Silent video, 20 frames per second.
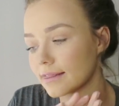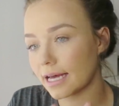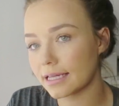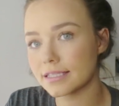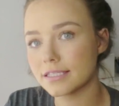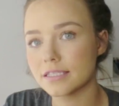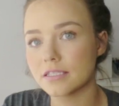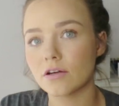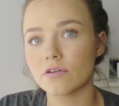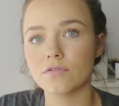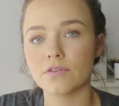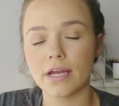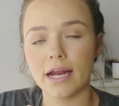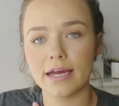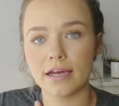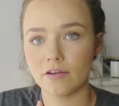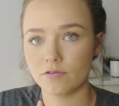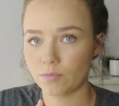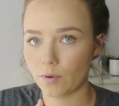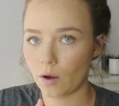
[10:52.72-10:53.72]
that's stuff that
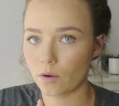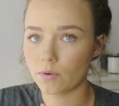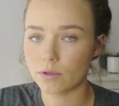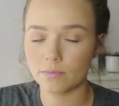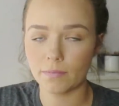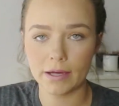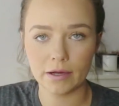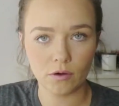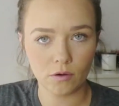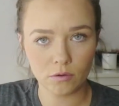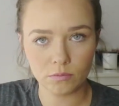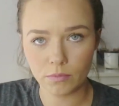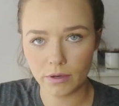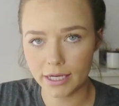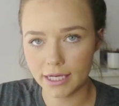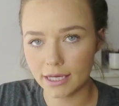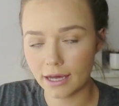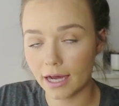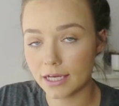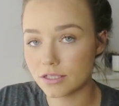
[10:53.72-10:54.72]
I have bought with my own money.